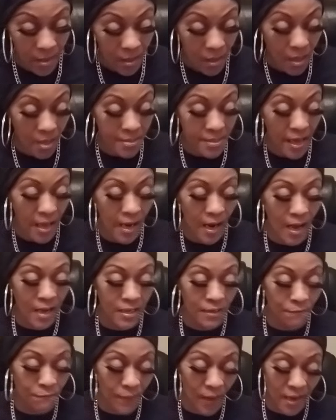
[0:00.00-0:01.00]
cause I like
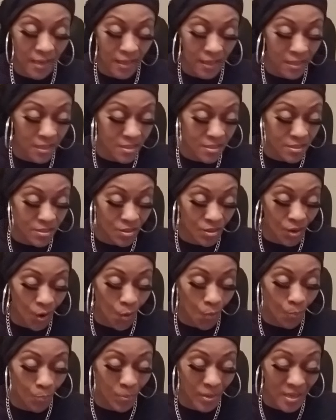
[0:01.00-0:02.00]
the fact that he stood
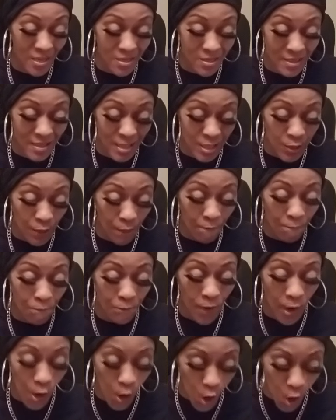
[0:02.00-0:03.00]
on business
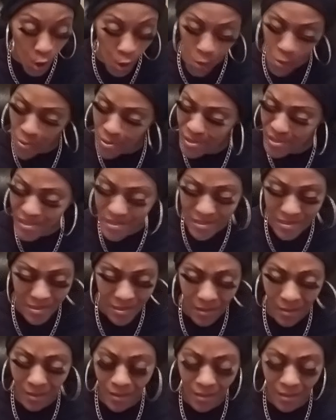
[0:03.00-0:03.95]
first.